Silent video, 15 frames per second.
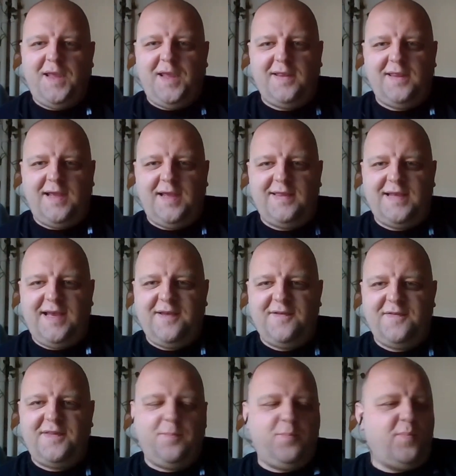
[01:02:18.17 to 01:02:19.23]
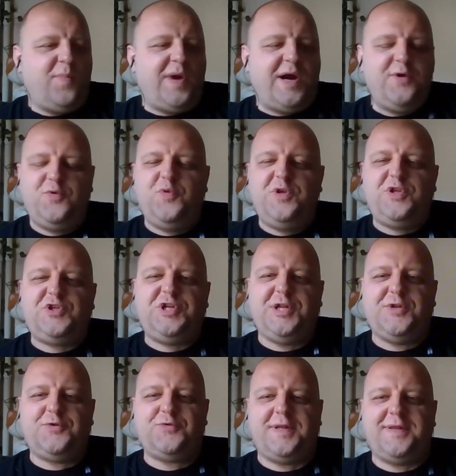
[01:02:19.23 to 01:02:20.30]
and I had Married with
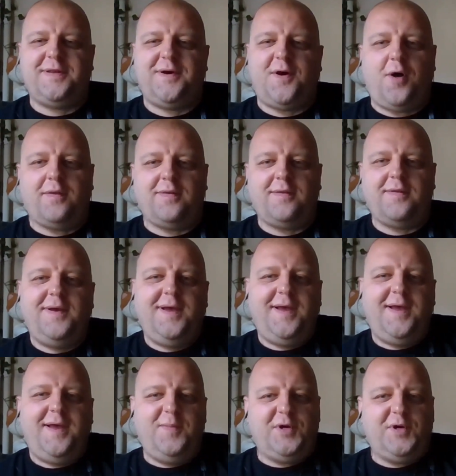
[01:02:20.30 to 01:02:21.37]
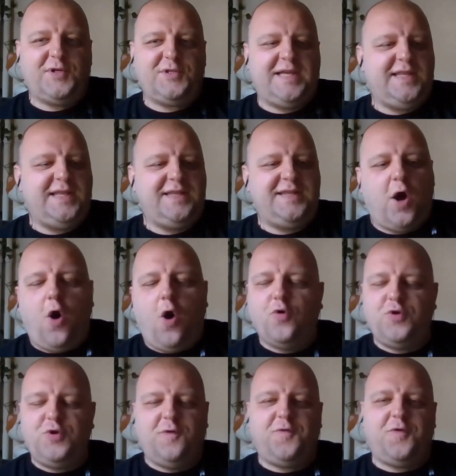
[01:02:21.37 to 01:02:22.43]
Children on because the
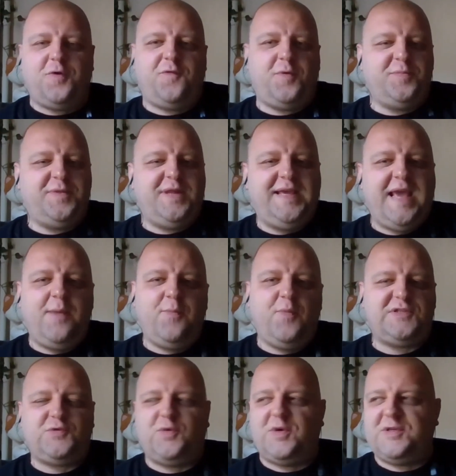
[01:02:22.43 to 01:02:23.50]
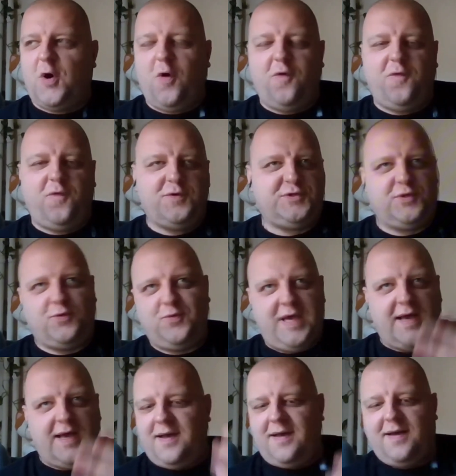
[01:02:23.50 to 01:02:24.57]
audio from the game was awful. So
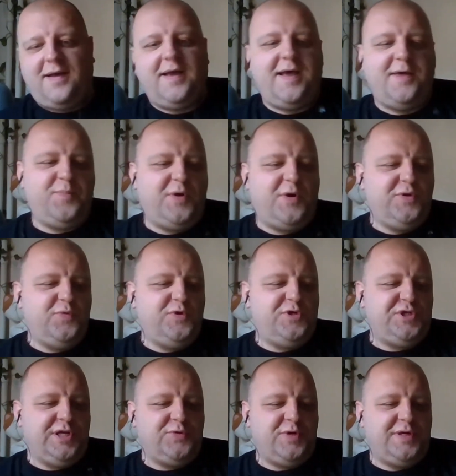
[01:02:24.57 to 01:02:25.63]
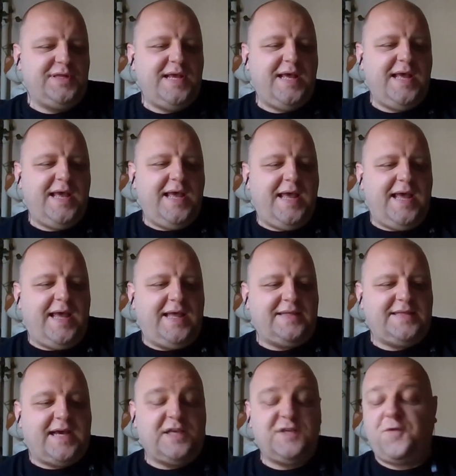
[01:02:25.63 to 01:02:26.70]
yeah, I had Married with Children.
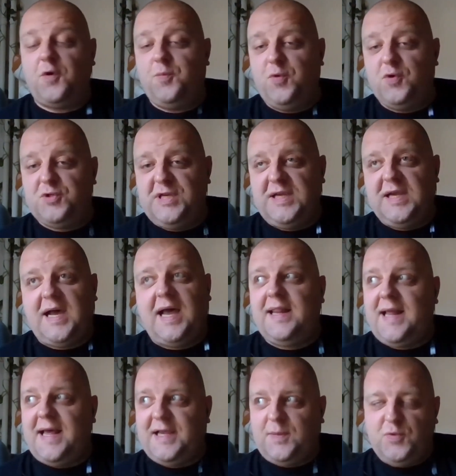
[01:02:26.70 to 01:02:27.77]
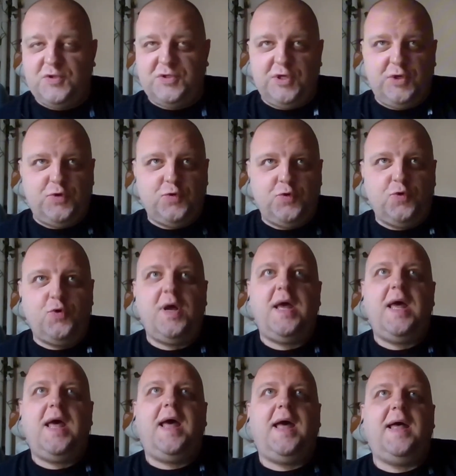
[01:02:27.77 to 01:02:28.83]
And as for music, I like music too.
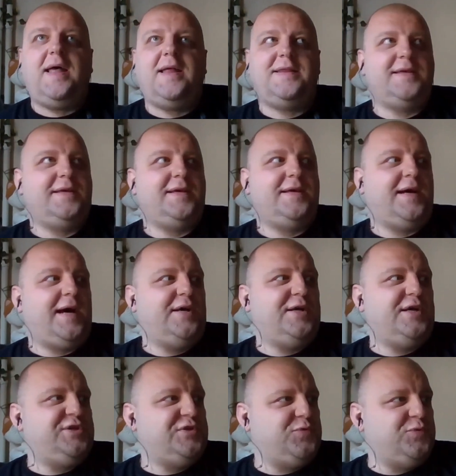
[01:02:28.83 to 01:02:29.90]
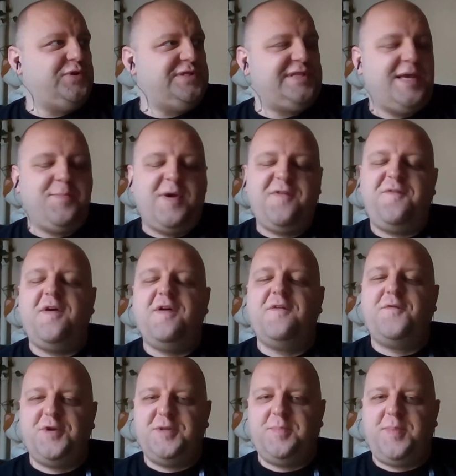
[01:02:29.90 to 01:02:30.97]
And I just want to say my
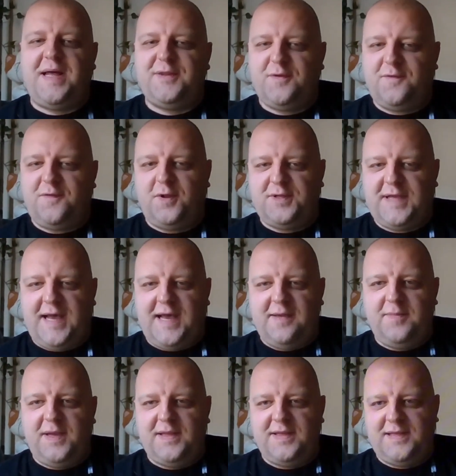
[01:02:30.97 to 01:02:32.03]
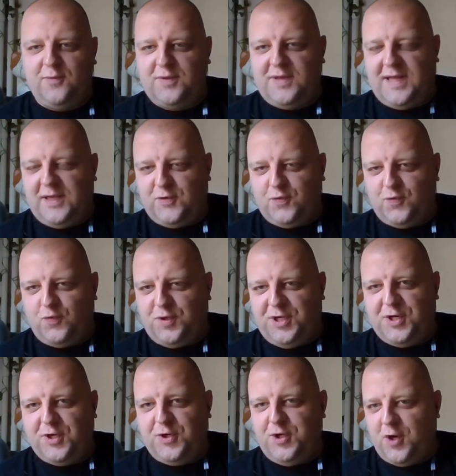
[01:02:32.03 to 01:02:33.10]
favorite band of all time, and I would like to
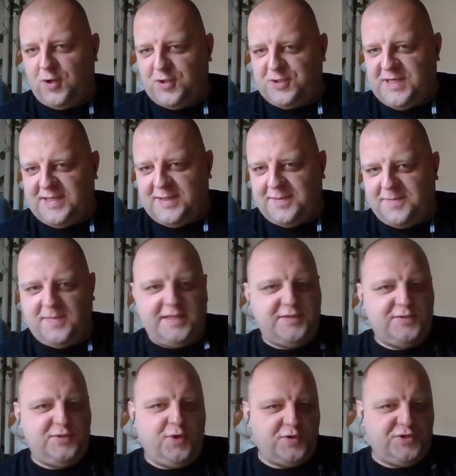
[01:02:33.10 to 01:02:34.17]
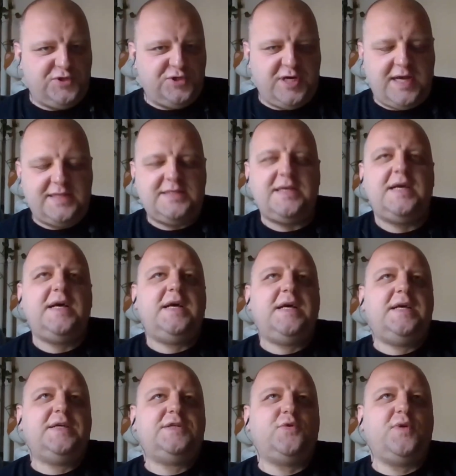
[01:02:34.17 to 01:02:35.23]
hear yours, Adam, and yours, Chad.
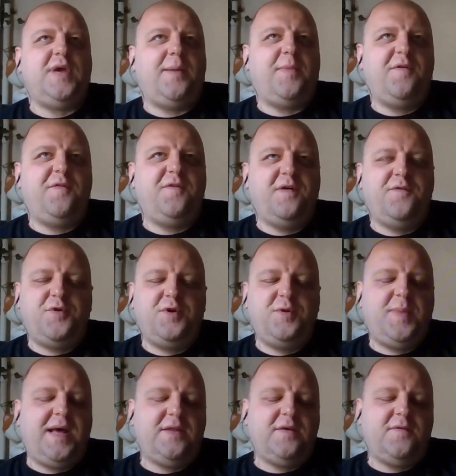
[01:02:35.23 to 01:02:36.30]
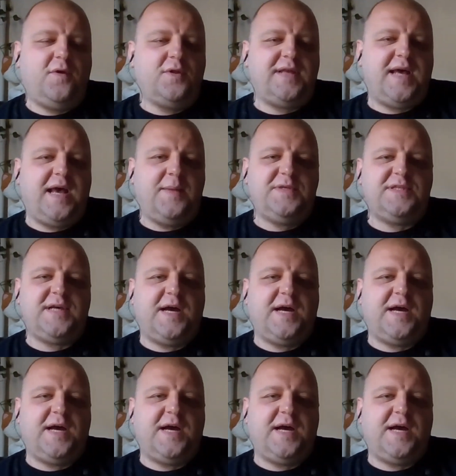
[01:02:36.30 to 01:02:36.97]
So yeah, my favorite band of all time is